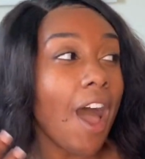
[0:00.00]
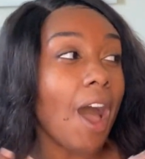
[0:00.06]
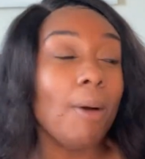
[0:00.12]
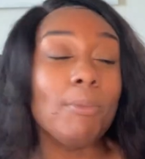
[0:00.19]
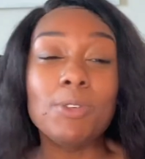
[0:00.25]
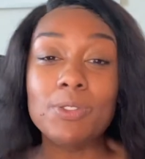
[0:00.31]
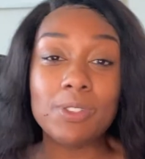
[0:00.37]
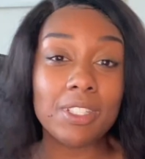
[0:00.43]

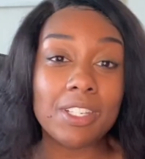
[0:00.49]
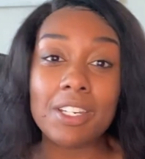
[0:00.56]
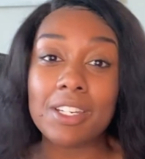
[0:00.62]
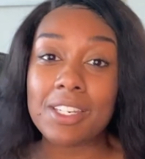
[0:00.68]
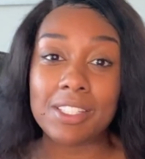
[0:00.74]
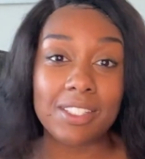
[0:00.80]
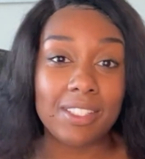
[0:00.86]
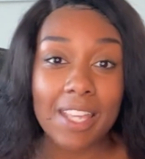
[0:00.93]
I'm used to
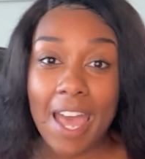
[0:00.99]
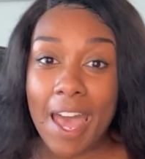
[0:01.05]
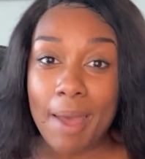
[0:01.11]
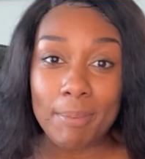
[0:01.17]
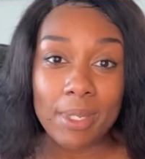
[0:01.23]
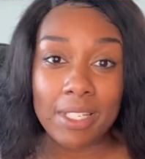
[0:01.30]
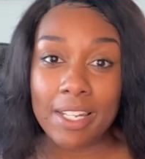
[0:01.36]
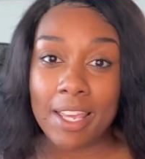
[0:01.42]
cooking
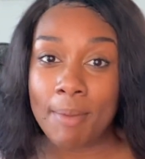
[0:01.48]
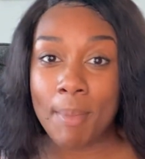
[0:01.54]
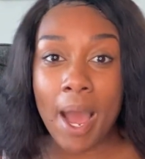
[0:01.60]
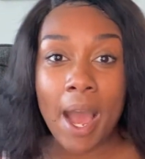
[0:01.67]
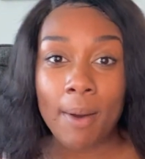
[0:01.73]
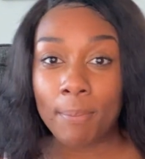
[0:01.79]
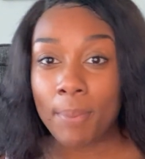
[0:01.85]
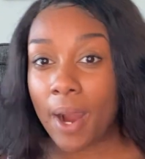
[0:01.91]
salmon in
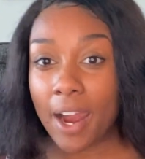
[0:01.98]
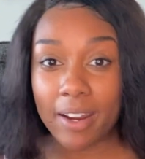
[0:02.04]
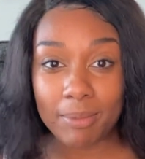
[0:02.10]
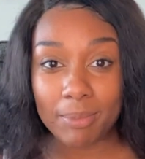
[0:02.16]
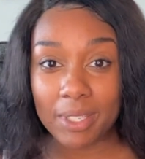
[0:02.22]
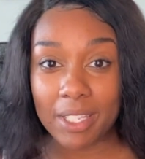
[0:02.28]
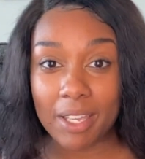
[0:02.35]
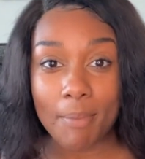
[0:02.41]
my
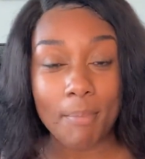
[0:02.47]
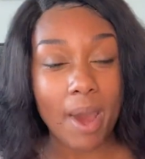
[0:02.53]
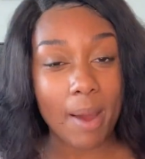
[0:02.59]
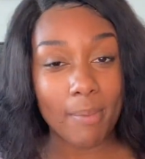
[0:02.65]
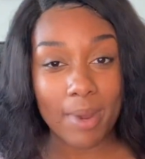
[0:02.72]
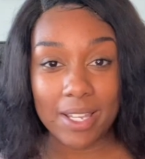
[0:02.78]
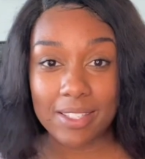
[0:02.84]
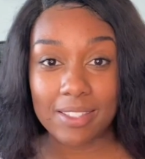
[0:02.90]
apartment
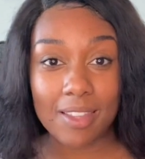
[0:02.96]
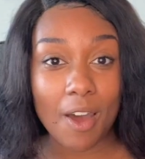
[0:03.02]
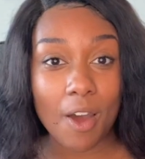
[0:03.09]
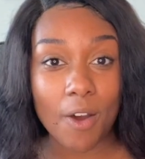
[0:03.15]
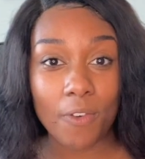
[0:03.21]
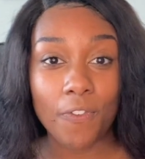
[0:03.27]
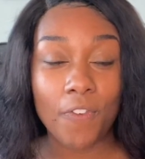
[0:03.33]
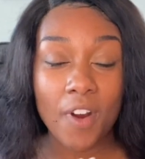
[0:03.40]
by
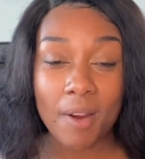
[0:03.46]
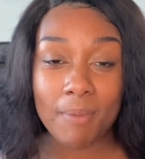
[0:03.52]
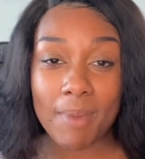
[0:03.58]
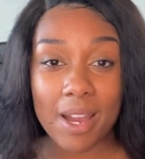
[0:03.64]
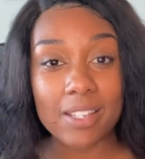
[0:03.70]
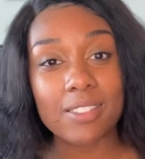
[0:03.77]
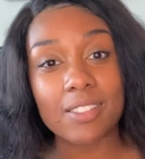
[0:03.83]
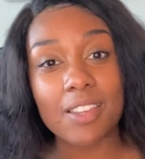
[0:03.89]
myself for
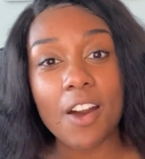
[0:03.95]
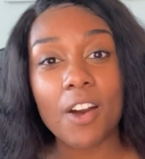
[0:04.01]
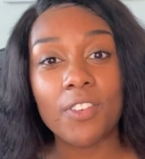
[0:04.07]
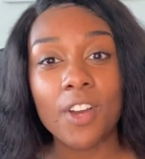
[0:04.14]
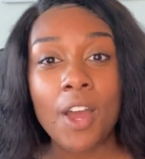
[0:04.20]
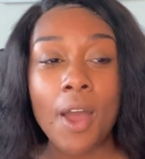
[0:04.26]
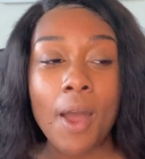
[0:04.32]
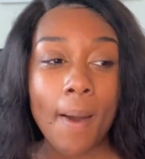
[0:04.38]

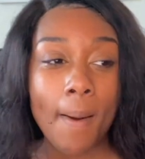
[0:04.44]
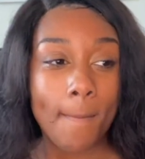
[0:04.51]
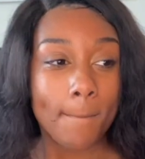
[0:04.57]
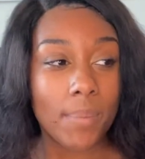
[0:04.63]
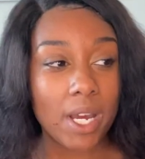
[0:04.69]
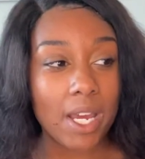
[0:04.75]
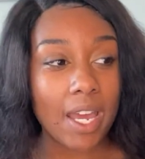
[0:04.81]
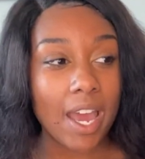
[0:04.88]
myself,
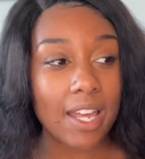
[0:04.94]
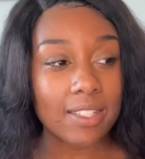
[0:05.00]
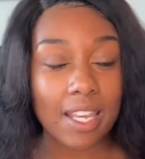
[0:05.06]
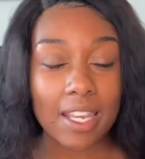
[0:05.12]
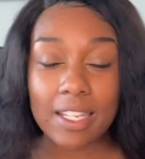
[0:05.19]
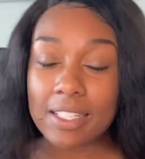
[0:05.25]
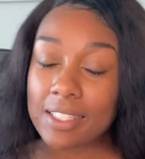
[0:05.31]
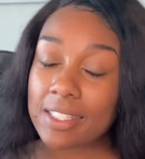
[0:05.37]
but I
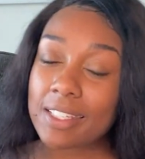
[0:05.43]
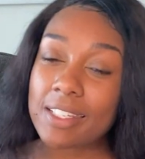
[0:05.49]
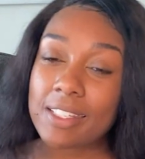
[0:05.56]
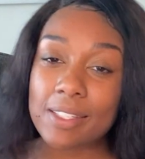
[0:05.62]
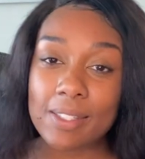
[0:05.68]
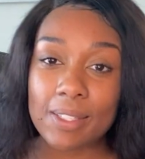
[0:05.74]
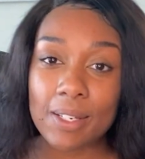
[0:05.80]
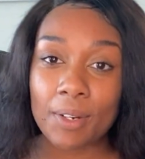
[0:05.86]
take into
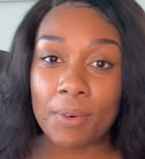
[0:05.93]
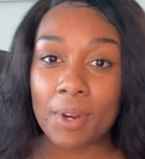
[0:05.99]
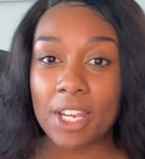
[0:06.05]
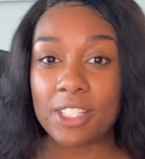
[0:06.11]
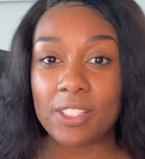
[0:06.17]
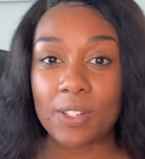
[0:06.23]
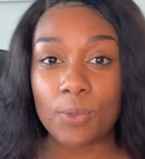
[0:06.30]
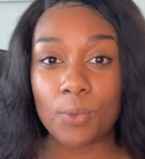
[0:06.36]

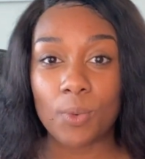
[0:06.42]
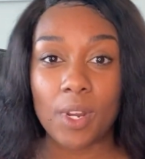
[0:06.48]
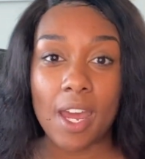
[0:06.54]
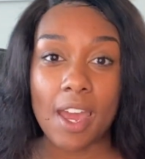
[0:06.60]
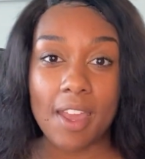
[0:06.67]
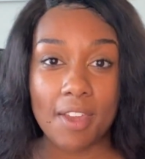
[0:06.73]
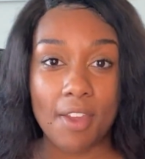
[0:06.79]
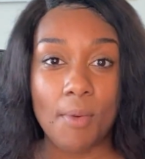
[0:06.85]
consideration when
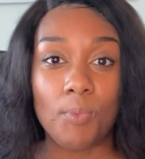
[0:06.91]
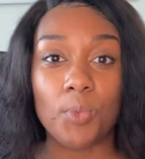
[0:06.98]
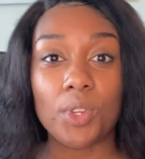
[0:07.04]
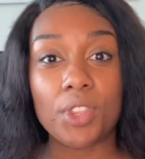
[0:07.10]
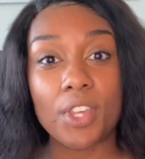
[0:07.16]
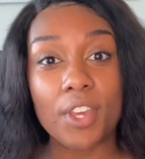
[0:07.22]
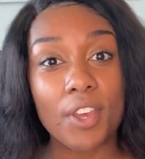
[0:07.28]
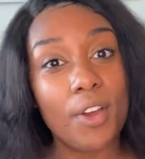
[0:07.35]
I am
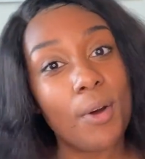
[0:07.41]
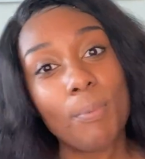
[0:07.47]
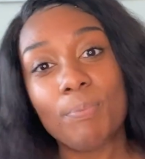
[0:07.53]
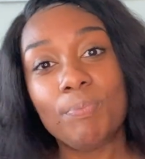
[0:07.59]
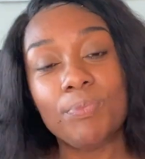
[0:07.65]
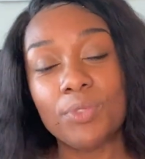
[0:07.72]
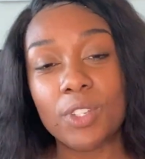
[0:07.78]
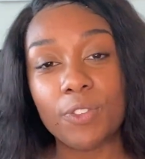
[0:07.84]
with
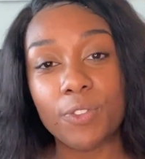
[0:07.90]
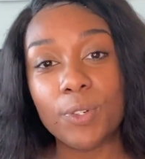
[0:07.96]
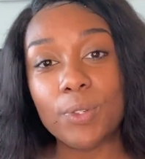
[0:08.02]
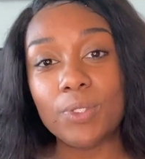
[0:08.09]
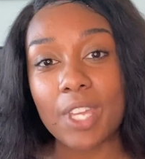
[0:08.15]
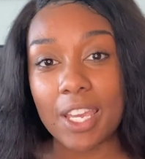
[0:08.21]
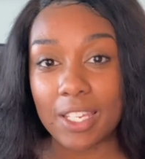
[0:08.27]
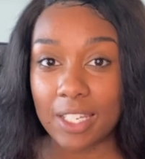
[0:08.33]
him the
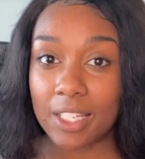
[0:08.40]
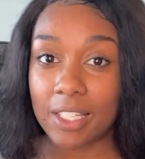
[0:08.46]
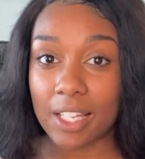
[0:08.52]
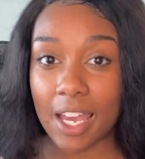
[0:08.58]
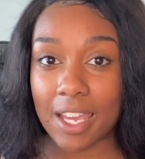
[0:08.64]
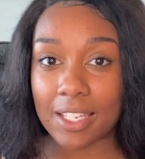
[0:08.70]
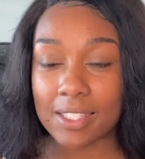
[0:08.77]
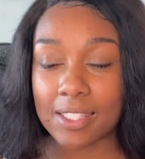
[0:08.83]
food that he
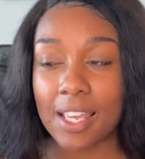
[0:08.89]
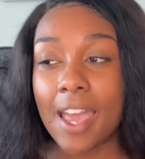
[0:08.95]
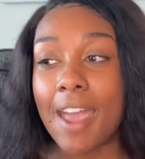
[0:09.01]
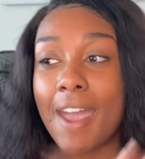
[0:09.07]
likes.